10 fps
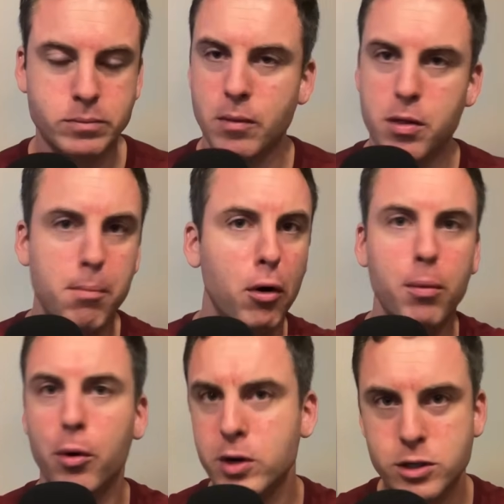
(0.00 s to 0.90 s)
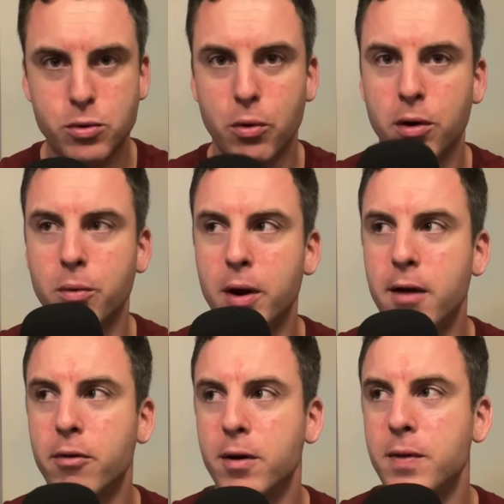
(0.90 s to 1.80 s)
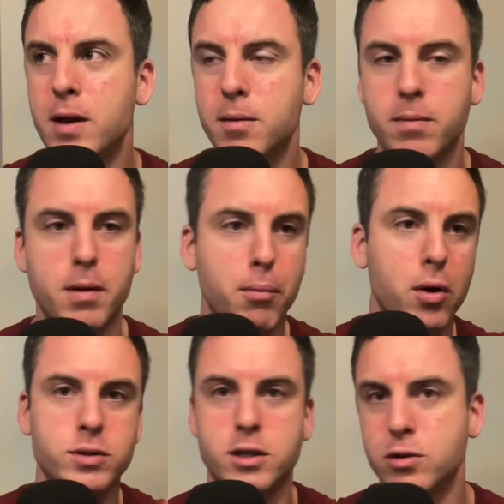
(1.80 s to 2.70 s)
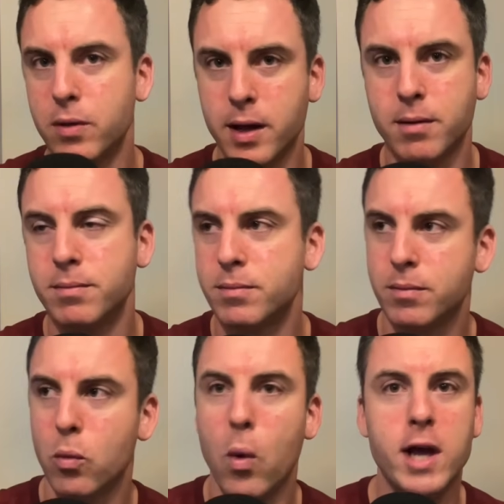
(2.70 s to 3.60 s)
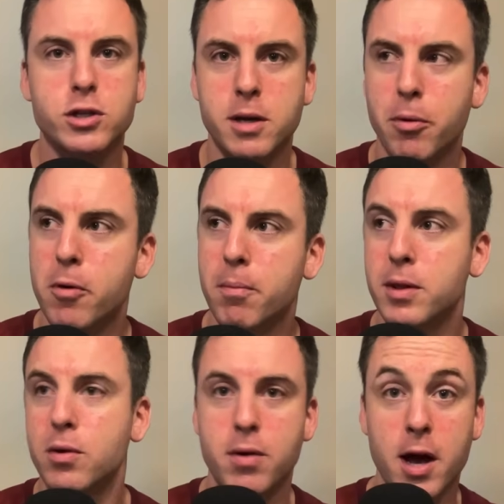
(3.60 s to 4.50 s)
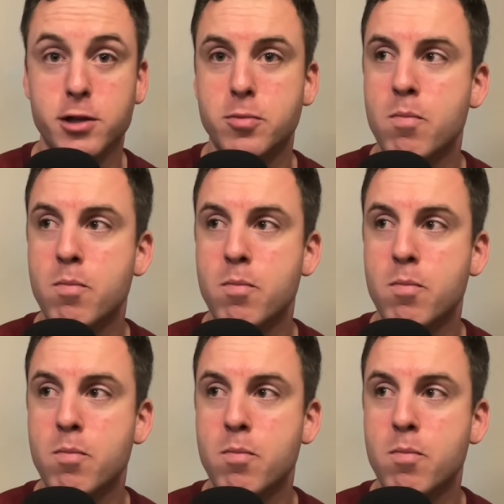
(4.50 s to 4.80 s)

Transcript: the Burberry store or whatever, and then the purses are like way cheaper, but they're nice.